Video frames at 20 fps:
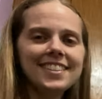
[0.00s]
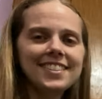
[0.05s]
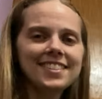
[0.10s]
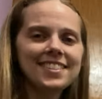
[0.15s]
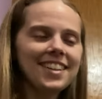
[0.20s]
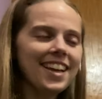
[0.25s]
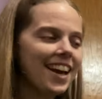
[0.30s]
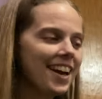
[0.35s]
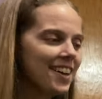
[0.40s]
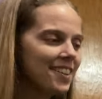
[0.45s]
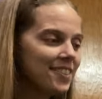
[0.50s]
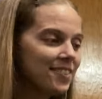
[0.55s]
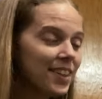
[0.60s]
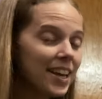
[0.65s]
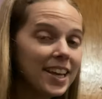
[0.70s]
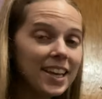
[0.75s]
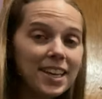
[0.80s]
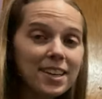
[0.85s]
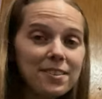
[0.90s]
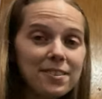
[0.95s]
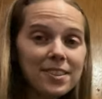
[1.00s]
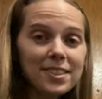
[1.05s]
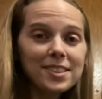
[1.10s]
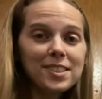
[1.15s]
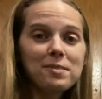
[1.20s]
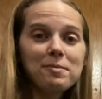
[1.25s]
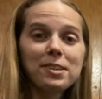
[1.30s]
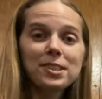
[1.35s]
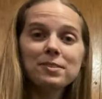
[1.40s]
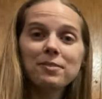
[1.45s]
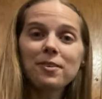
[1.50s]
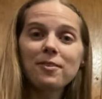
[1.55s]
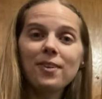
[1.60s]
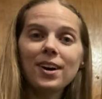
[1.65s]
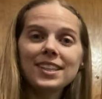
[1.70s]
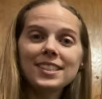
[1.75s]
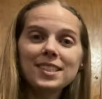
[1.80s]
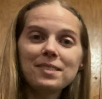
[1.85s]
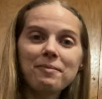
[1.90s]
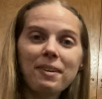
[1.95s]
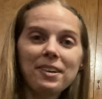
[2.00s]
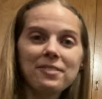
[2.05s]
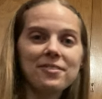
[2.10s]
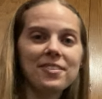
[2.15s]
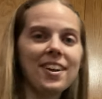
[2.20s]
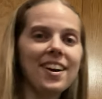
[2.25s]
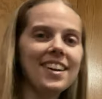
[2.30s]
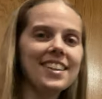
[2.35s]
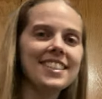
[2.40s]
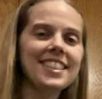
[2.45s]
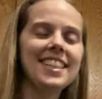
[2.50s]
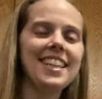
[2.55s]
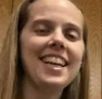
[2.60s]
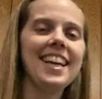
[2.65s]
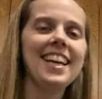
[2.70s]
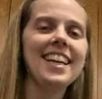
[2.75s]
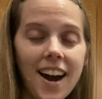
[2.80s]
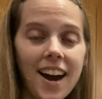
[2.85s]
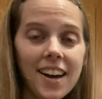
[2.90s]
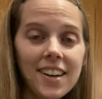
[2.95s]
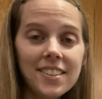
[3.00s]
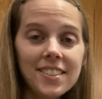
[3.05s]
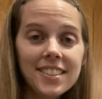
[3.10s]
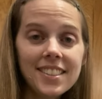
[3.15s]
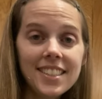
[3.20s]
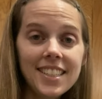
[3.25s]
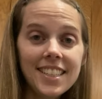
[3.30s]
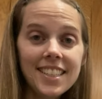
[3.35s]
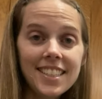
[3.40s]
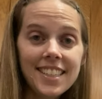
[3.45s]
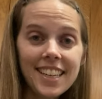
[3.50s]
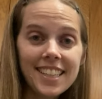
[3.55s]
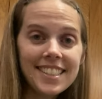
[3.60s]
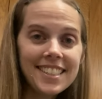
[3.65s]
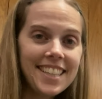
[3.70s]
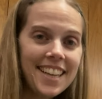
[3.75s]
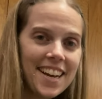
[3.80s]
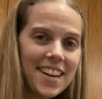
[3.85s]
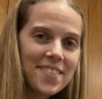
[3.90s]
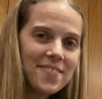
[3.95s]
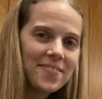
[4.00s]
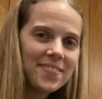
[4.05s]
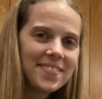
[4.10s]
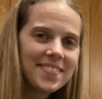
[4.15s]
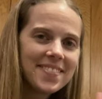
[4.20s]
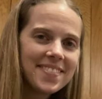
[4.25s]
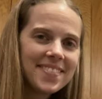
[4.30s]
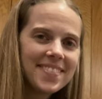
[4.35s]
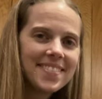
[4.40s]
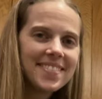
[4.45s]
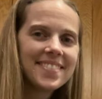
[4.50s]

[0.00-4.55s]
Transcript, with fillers: So, yeah, thank you so much for watching my vlog today. I'll see you next time.